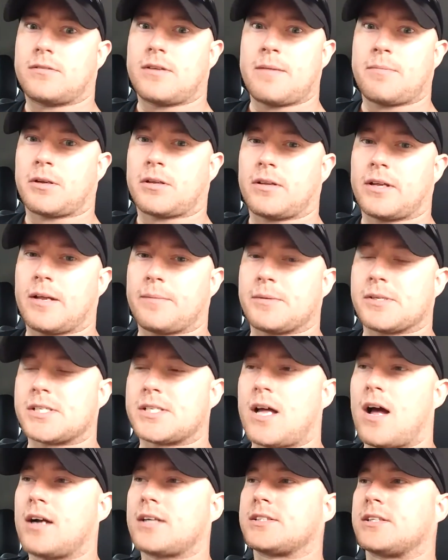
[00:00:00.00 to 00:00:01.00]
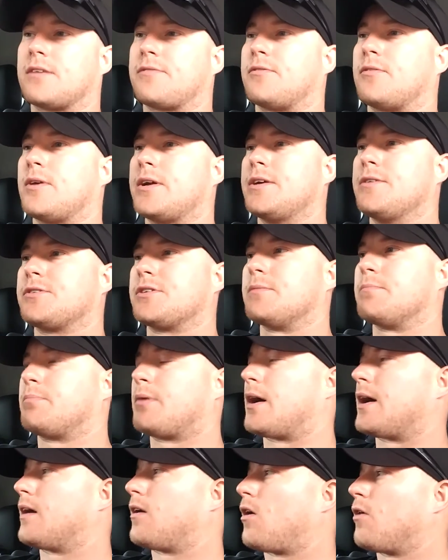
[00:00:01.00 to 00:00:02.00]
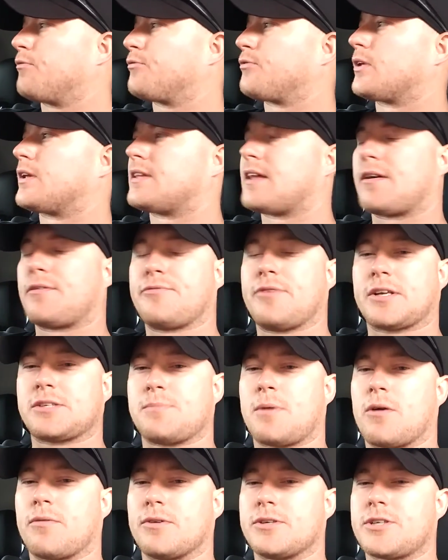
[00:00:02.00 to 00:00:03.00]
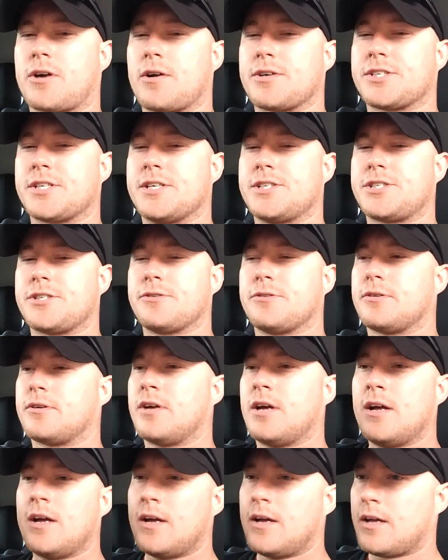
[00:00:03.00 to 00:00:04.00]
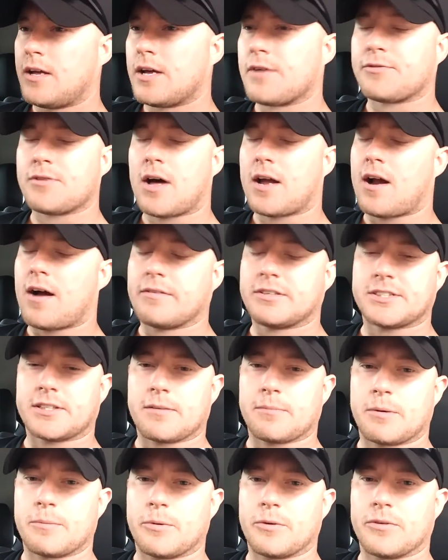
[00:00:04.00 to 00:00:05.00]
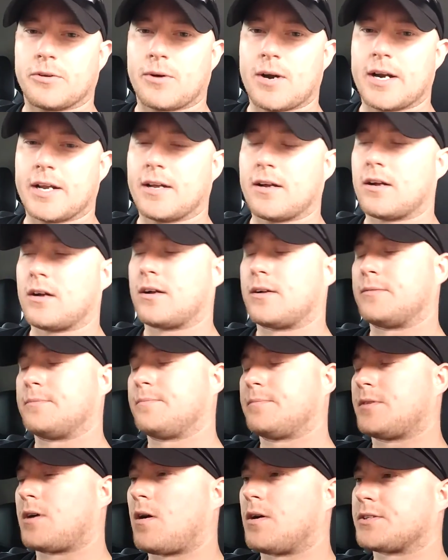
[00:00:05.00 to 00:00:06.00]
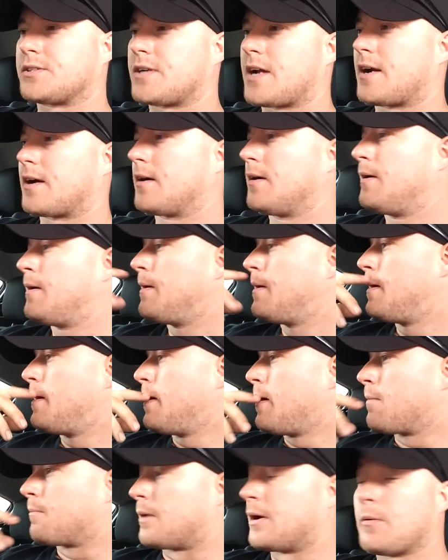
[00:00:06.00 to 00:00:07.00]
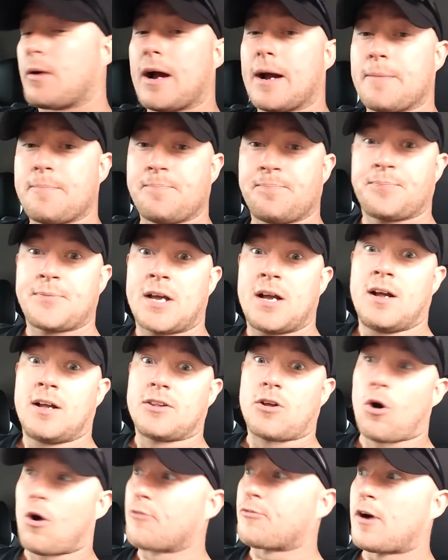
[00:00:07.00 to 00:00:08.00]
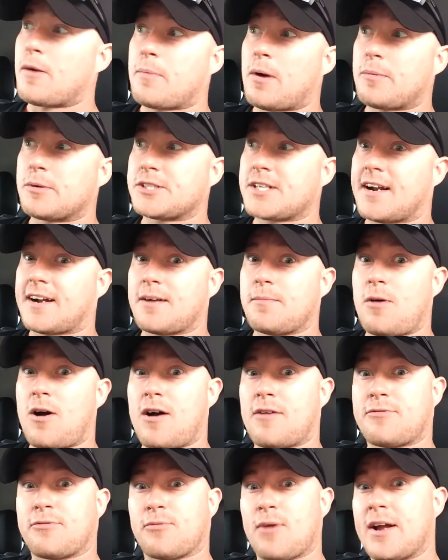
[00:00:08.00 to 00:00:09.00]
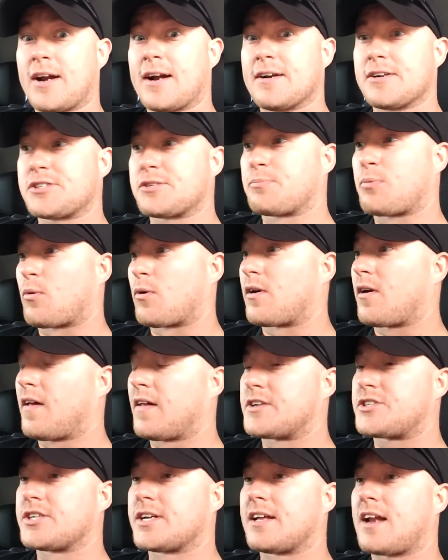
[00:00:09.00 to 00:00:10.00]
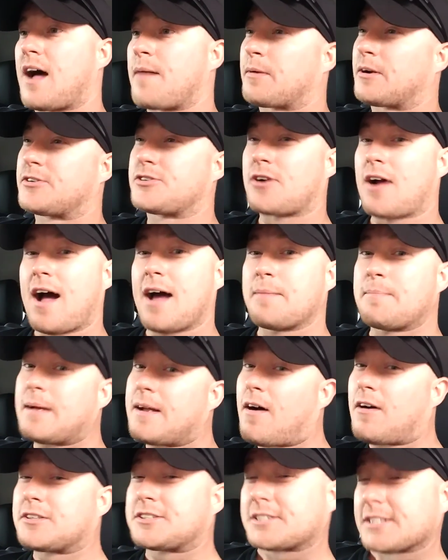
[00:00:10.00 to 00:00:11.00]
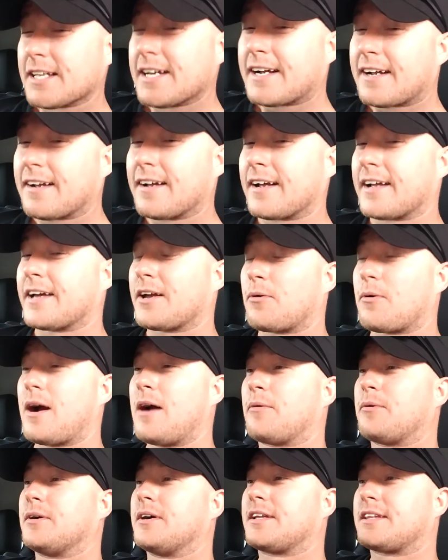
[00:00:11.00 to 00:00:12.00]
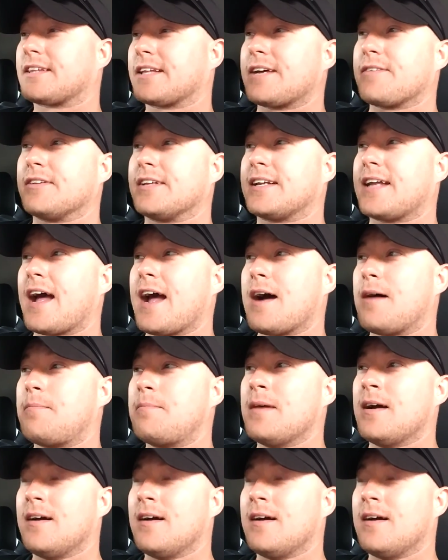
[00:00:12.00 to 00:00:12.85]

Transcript: able to clean up the stock stuff and reuse it. But hopefully that'll fix my overcharging issue. If not, obviously I'm going to move to the alternator. But anyway, the whole front bumper's got to come off, radiator support, all that shit. I'm going to try to be all slick and get away with leaving the damn